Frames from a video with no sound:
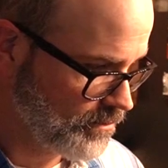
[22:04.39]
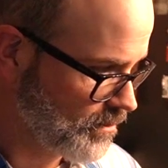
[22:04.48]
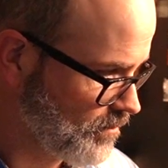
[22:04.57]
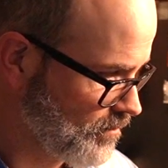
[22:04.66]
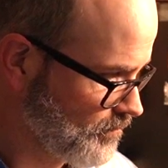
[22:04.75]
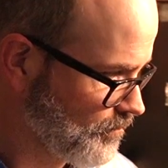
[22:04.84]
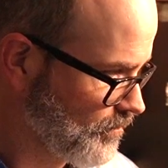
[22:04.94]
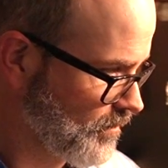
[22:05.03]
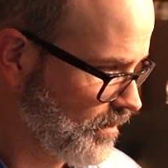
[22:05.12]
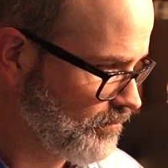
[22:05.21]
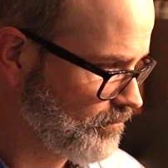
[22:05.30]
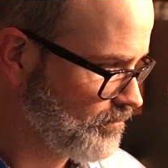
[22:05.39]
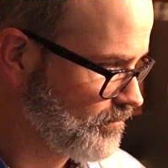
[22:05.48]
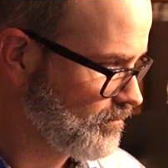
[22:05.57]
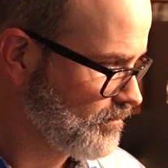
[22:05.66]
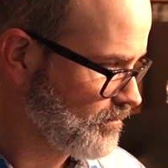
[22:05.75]
So um,
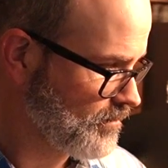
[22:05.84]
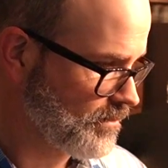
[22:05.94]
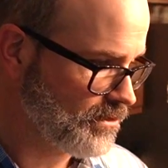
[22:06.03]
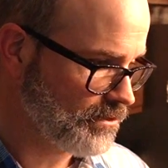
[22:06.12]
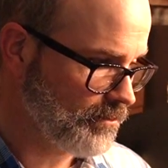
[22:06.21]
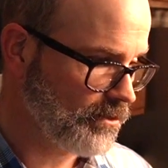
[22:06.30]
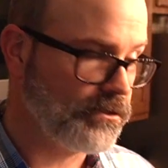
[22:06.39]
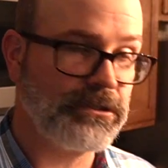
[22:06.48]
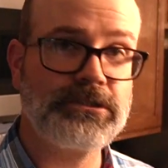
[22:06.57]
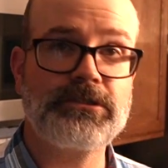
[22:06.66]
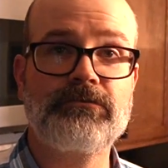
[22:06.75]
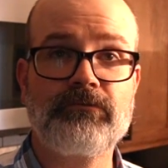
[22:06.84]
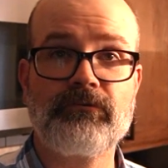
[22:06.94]
this is something you need to